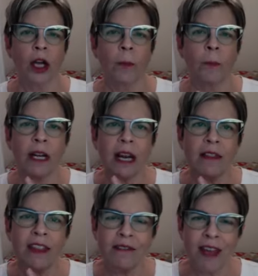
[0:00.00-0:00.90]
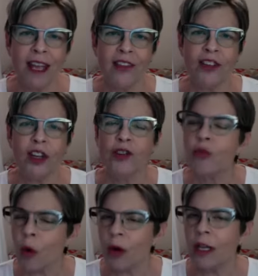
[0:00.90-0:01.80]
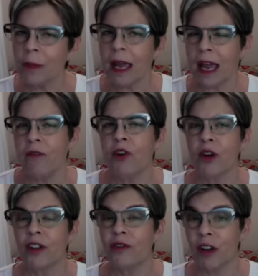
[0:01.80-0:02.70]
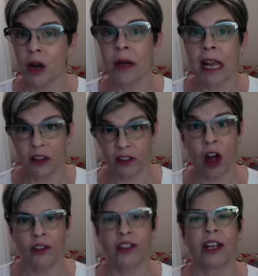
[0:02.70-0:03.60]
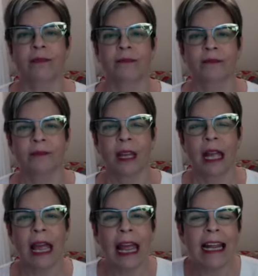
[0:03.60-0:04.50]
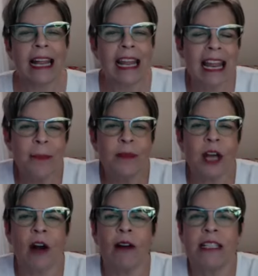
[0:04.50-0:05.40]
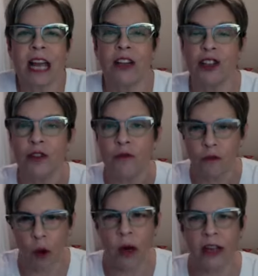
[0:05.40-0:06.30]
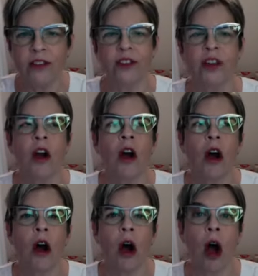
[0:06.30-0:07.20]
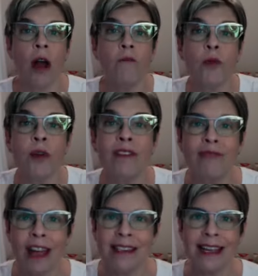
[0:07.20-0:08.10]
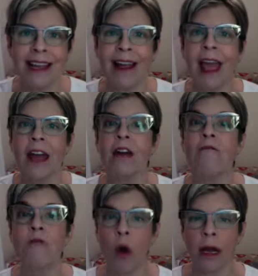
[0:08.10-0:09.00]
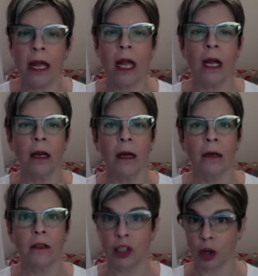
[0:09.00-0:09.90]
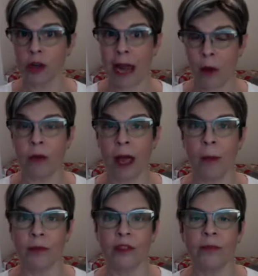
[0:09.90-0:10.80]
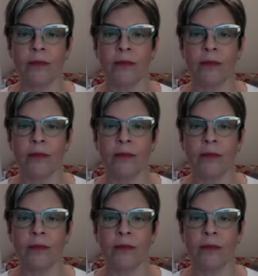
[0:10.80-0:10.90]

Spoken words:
But the thing is, controlling behavior is very exhausting. It keeps our attention focused on preventing and avoiding certain outcomes.